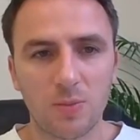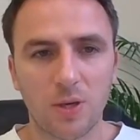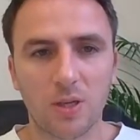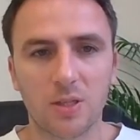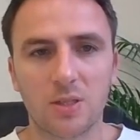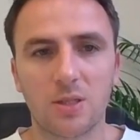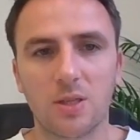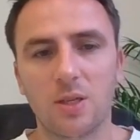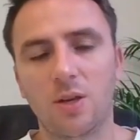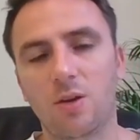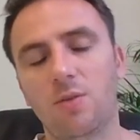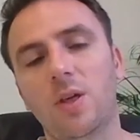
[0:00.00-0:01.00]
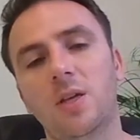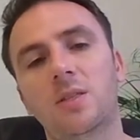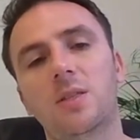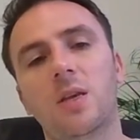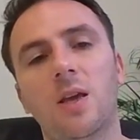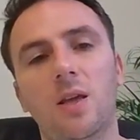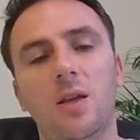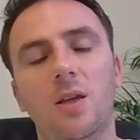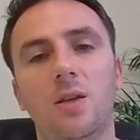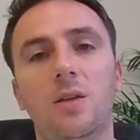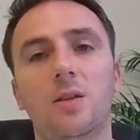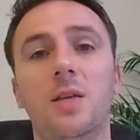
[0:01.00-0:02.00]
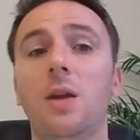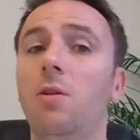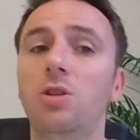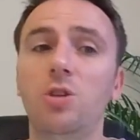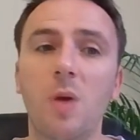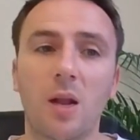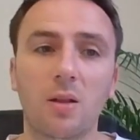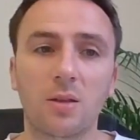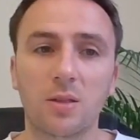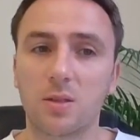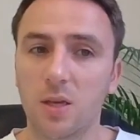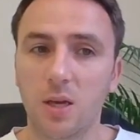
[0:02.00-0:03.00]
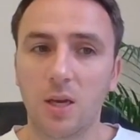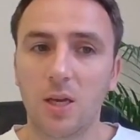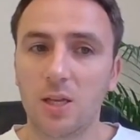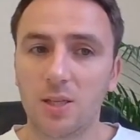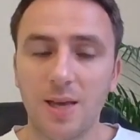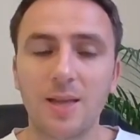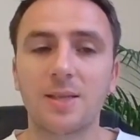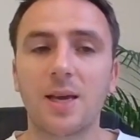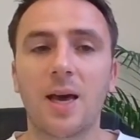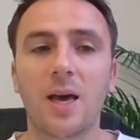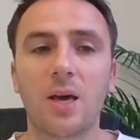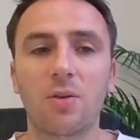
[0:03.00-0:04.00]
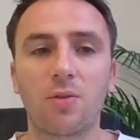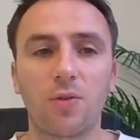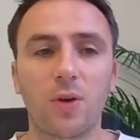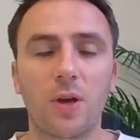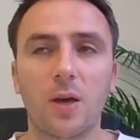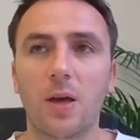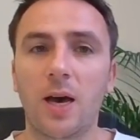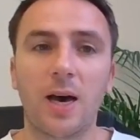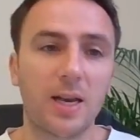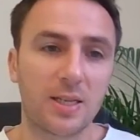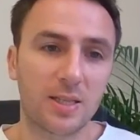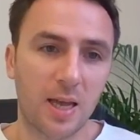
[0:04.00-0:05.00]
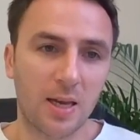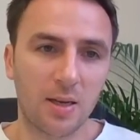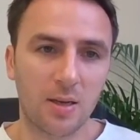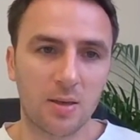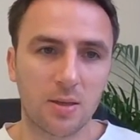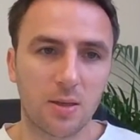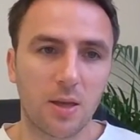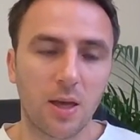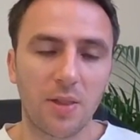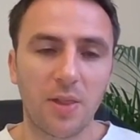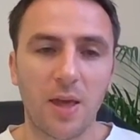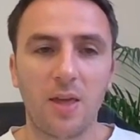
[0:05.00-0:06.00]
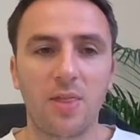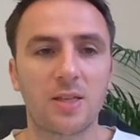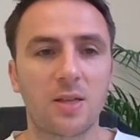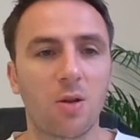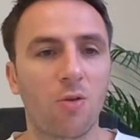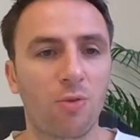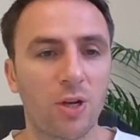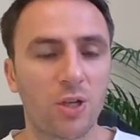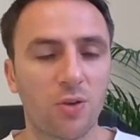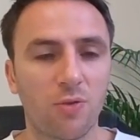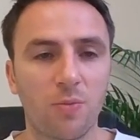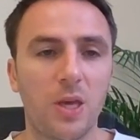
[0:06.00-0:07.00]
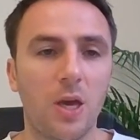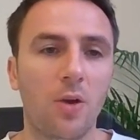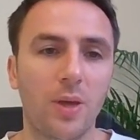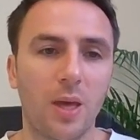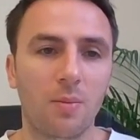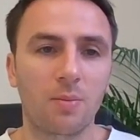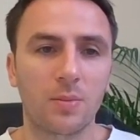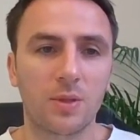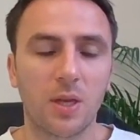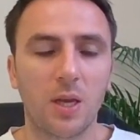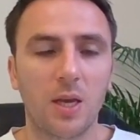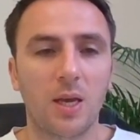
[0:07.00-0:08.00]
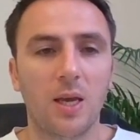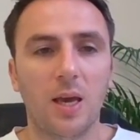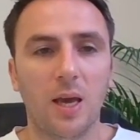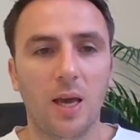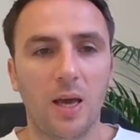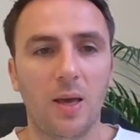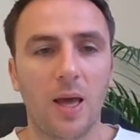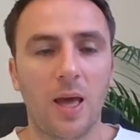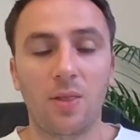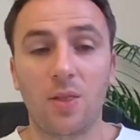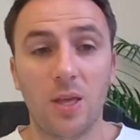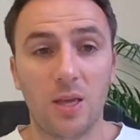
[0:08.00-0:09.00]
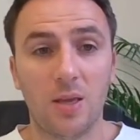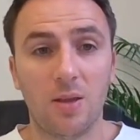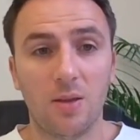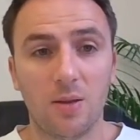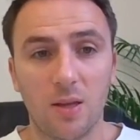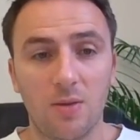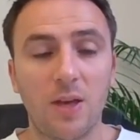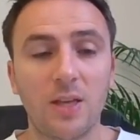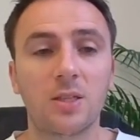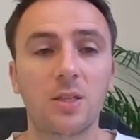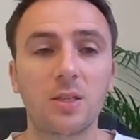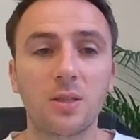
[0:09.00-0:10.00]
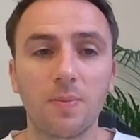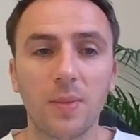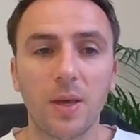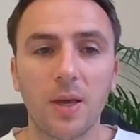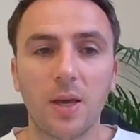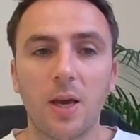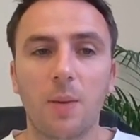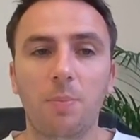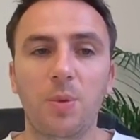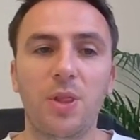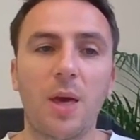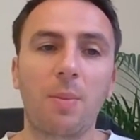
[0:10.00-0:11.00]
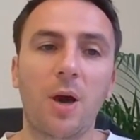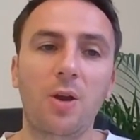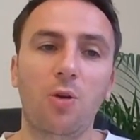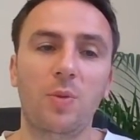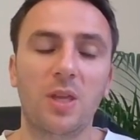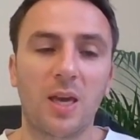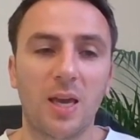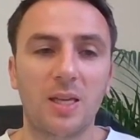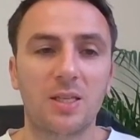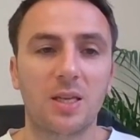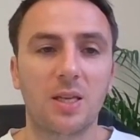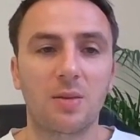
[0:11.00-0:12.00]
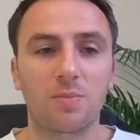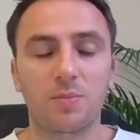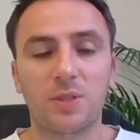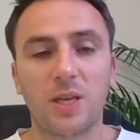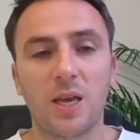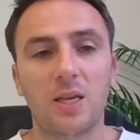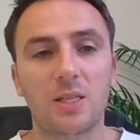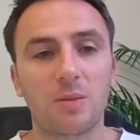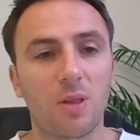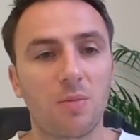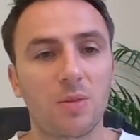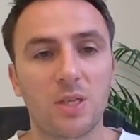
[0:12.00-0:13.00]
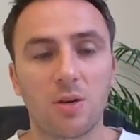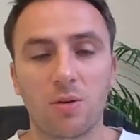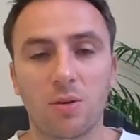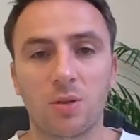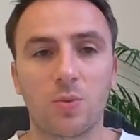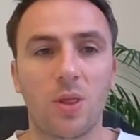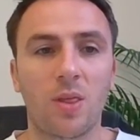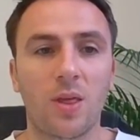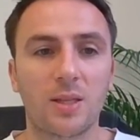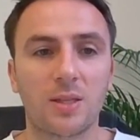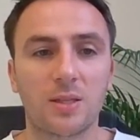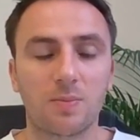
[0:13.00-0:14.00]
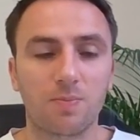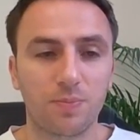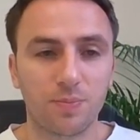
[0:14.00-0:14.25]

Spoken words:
because, there's technology metals tend to have a high standard. There's a lot of pressure from the OEMs and the investors, but that might not be the case in, say, some other materials, whether that's,